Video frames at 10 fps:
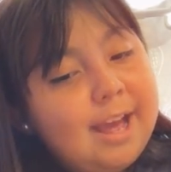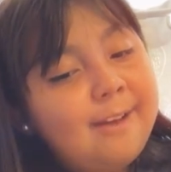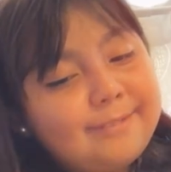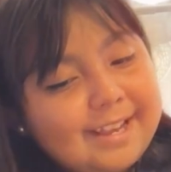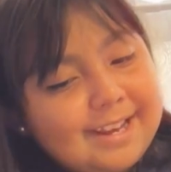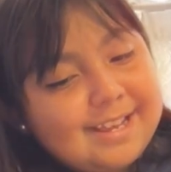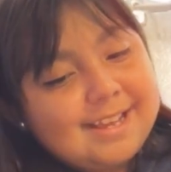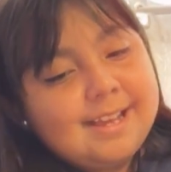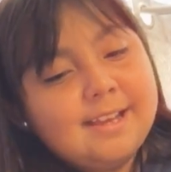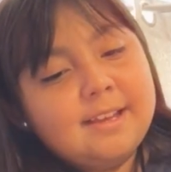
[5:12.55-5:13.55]
napkin.
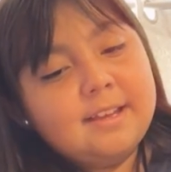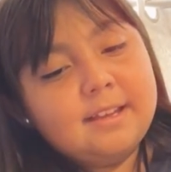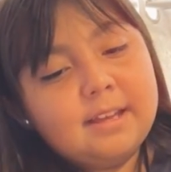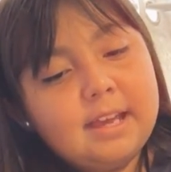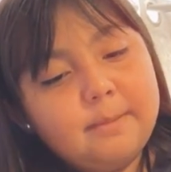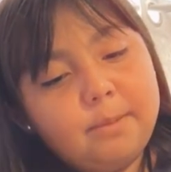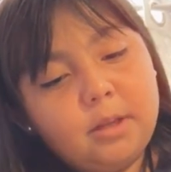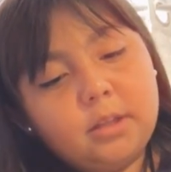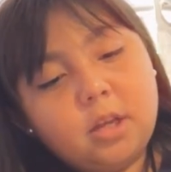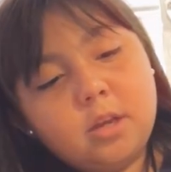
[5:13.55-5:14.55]
I
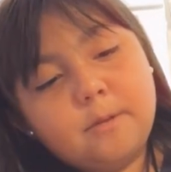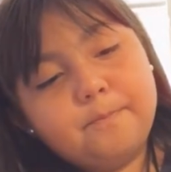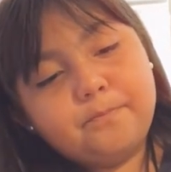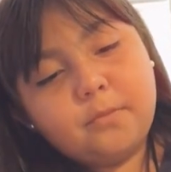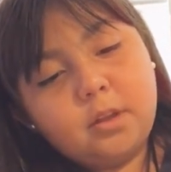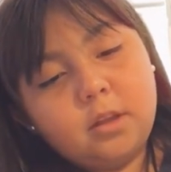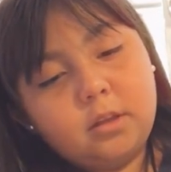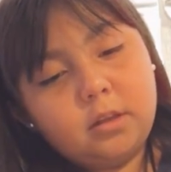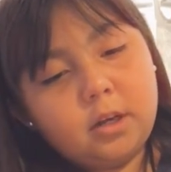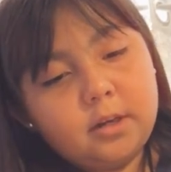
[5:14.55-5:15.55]
brought a
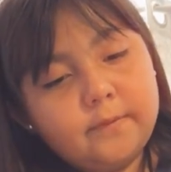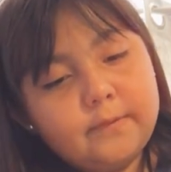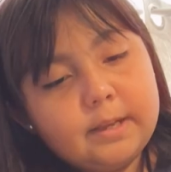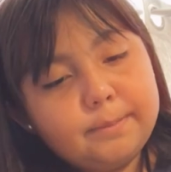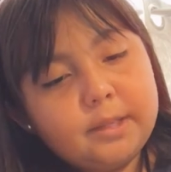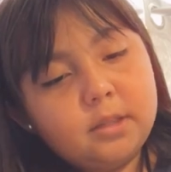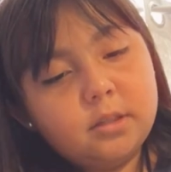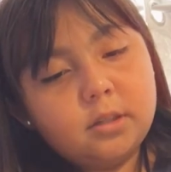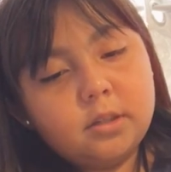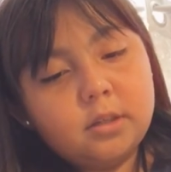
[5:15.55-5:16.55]
lot of napkins.